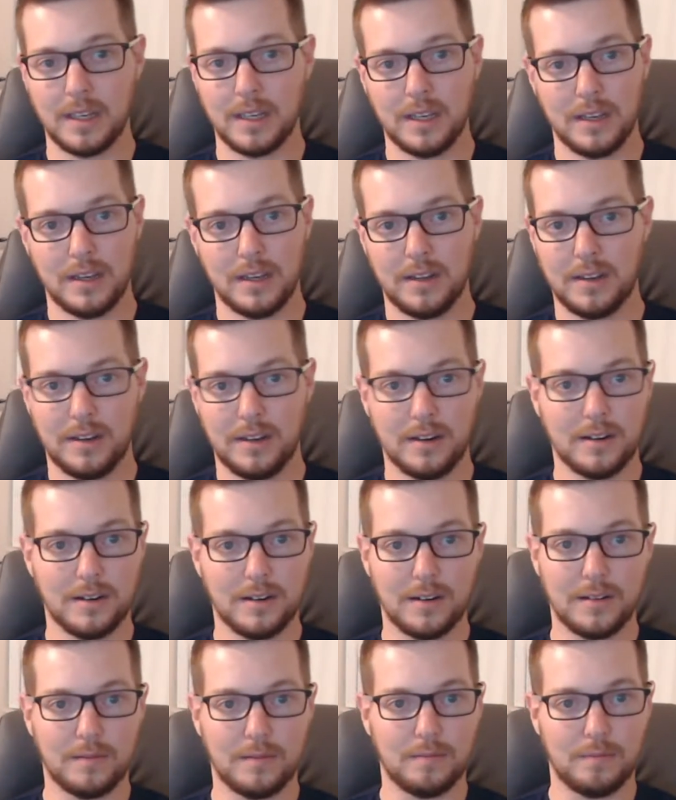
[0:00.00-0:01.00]

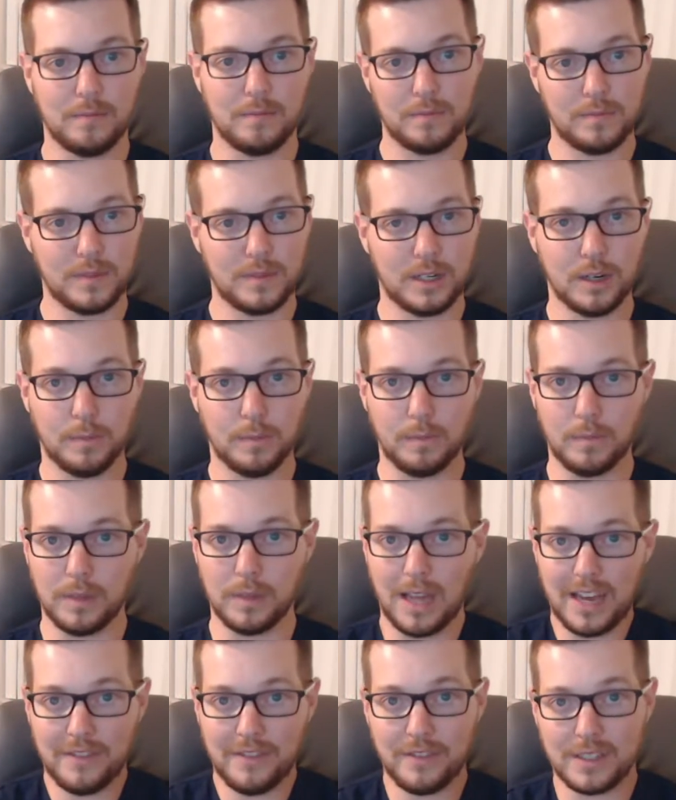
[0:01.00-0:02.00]
your your
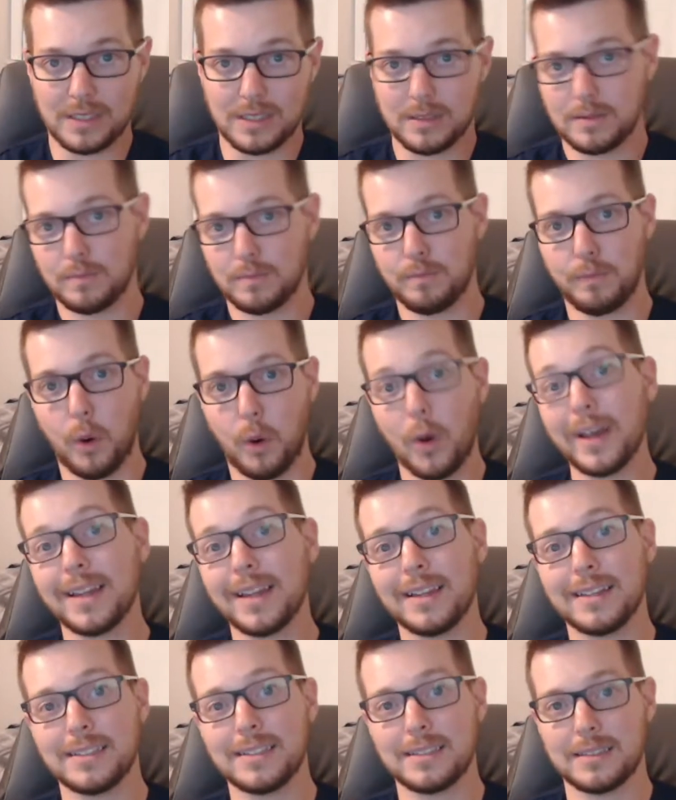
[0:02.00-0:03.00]
life is
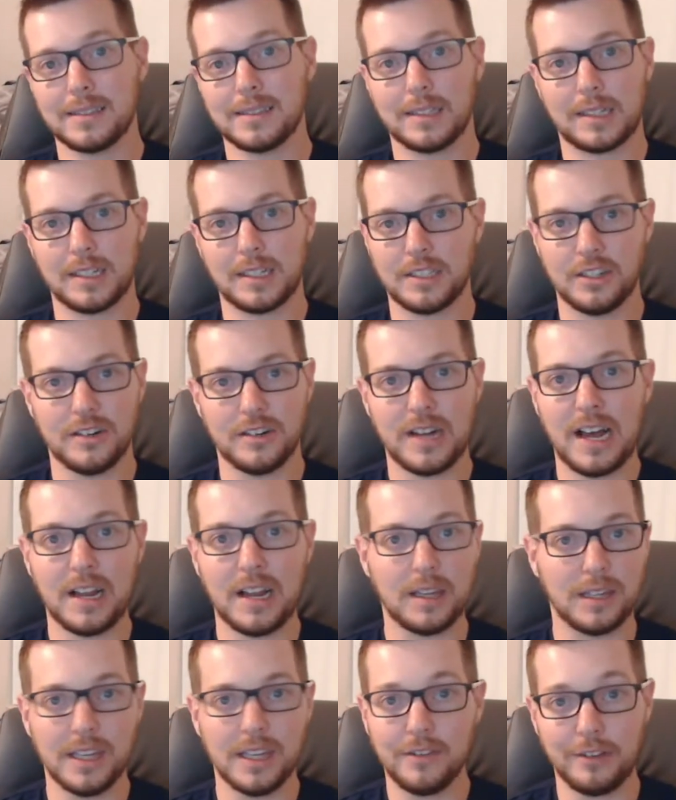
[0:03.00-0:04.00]
pointless because you're
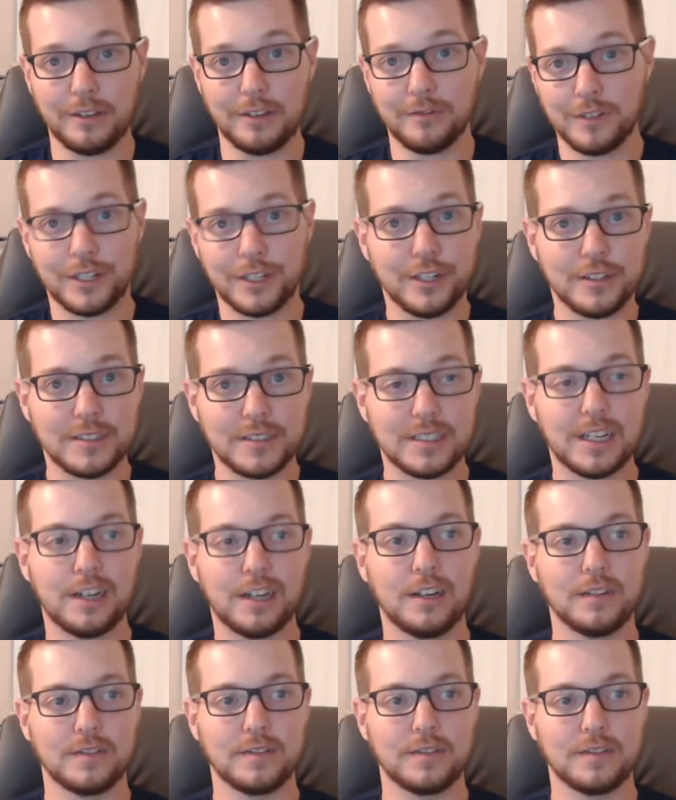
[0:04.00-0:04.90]
not living for yourself.